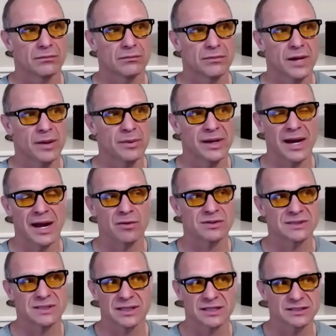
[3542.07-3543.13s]
I mean, I
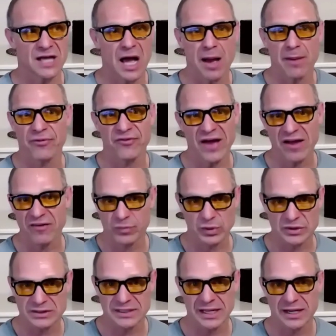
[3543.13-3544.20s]
was in the top five
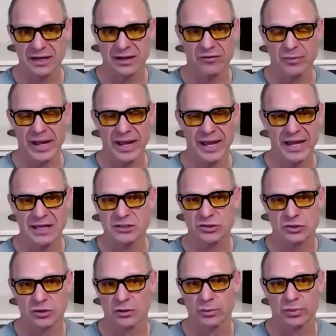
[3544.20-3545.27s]
percent of my age
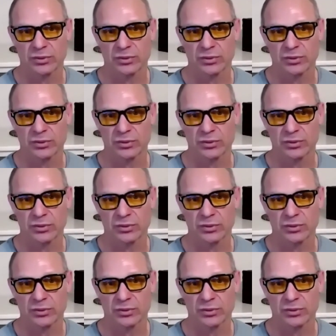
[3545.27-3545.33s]
group